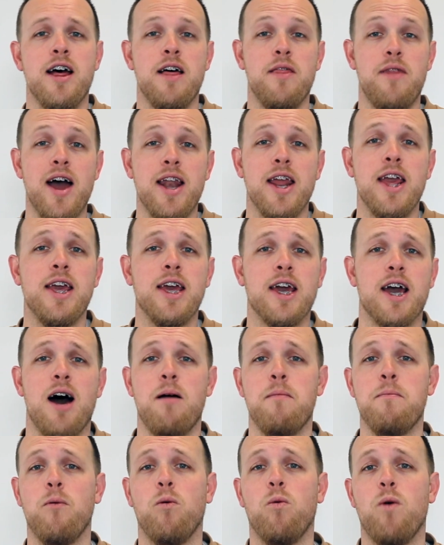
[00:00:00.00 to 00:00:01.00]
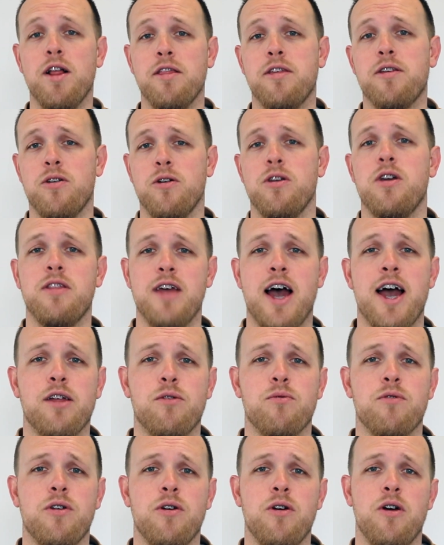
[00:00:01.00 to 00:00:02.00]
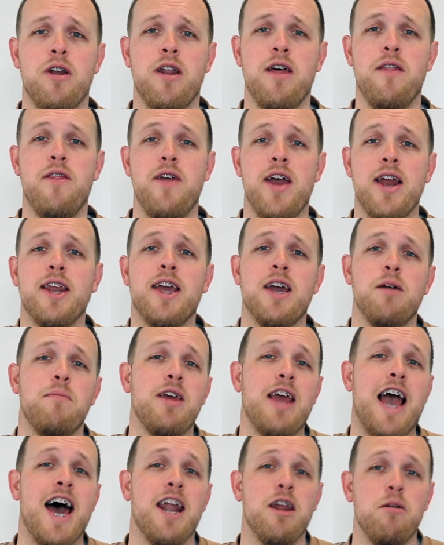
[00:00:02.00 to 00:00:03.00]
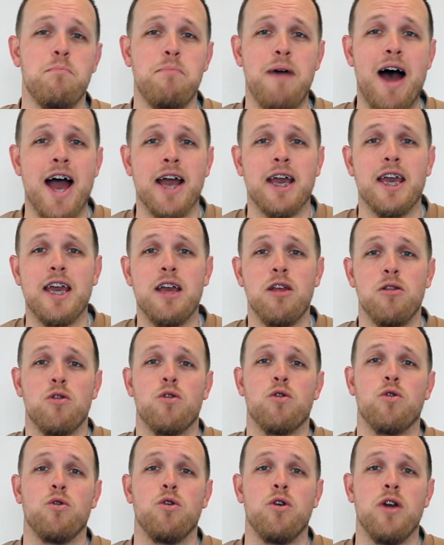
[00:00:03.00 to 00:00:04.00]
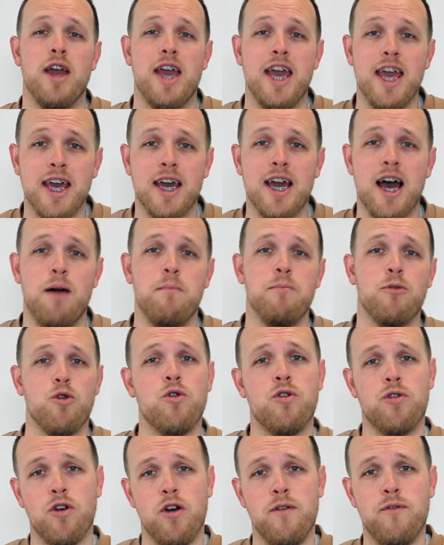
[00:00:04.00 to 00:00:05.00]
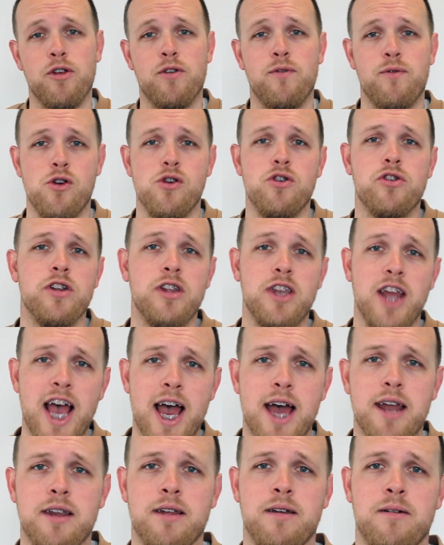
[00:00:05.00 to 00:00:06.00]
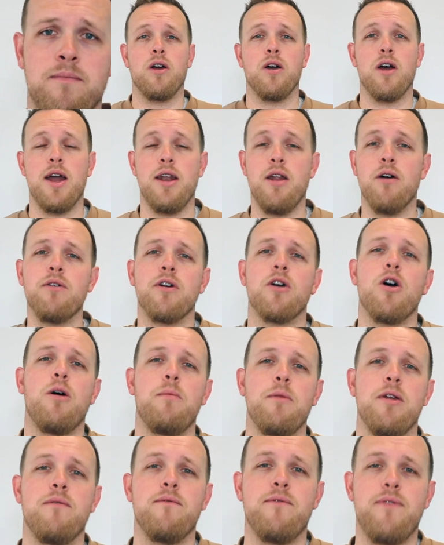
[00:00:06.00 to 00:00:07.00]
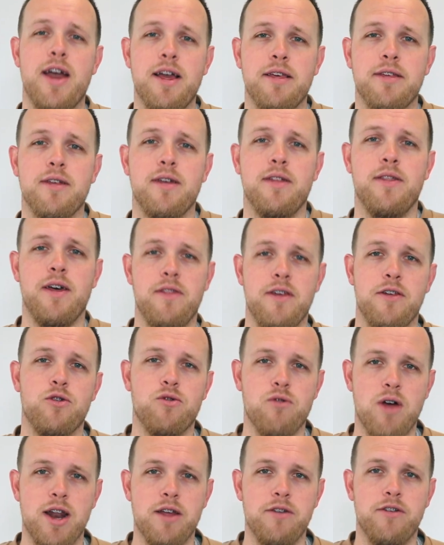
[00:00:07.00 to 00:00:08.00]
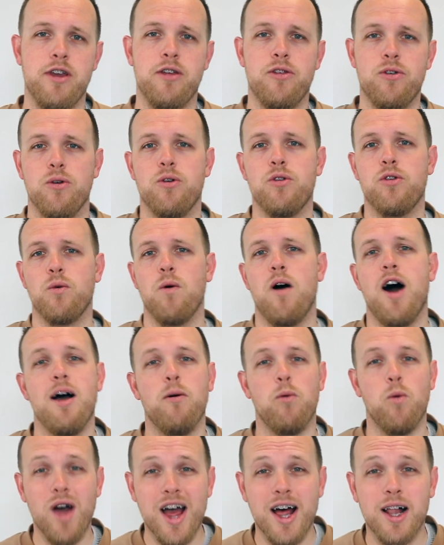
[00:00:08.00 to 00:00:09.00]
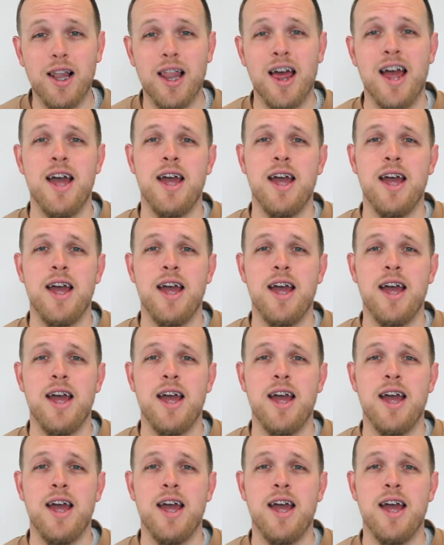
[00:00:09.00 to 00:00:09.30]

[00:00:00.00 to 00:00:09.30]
That income, once it's on your tax return, then can be added back into income to service future debt. Another common investor that this strategy suits quite well